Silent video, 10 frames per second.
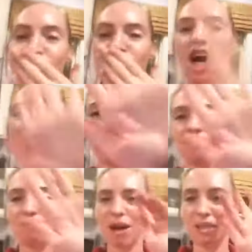Mwah!
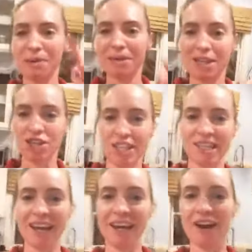Boss Babe Kitchen
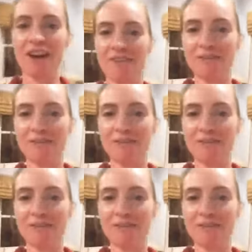signing off.